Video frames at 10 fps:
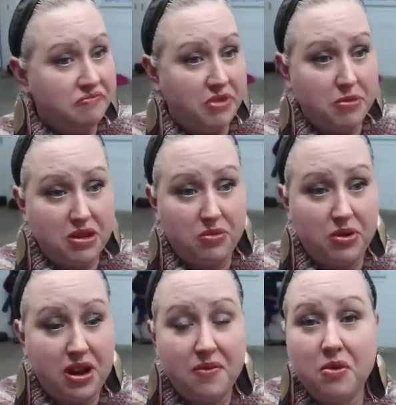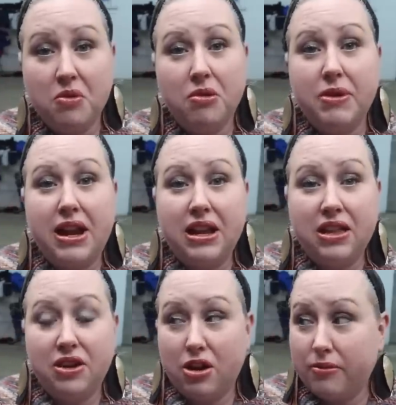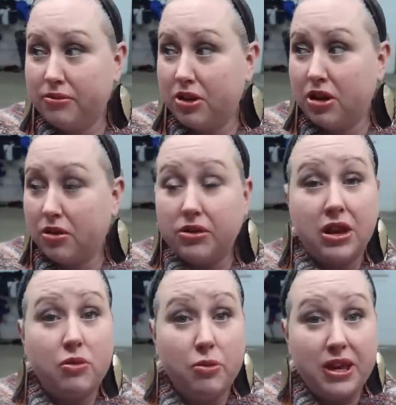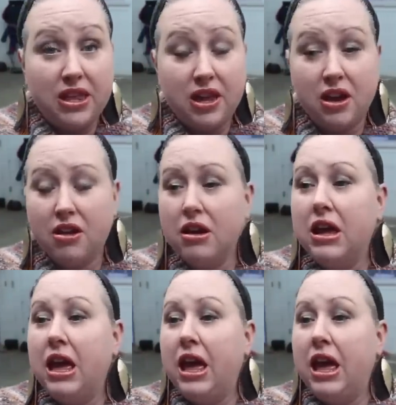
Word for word: I mean, whenever we're ready, they're, they're, they will be there.